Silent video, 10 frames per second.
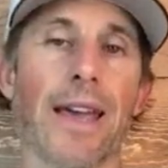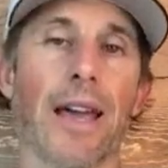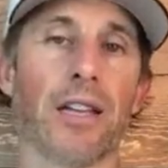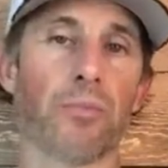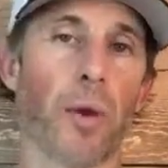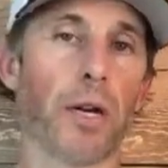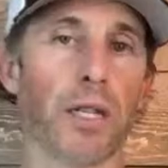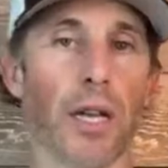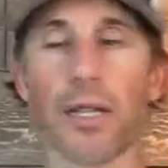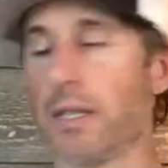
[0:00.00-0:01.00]
as
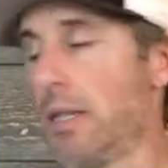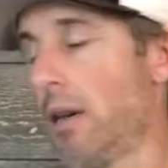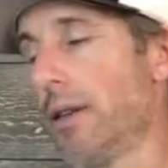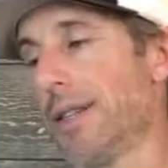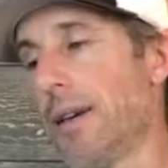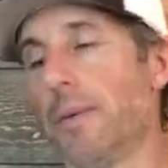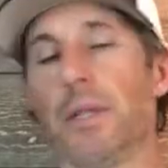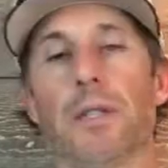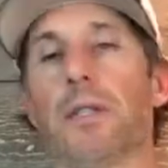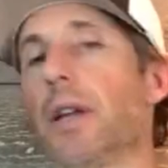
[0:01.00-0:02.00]
bartending, as I say all the time,
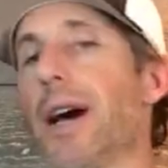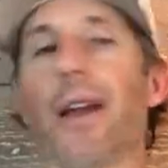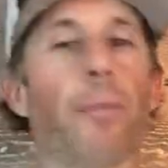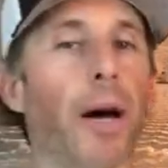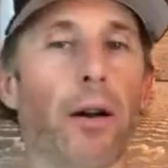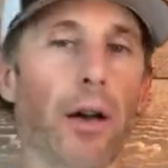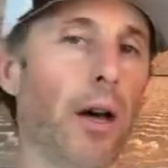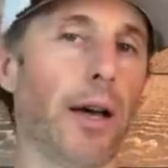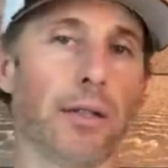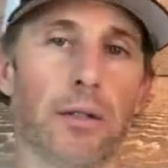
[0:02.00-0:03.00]
this is not about
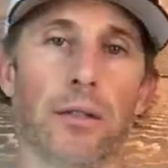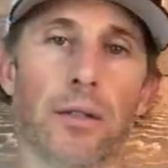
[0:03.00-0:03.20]
us.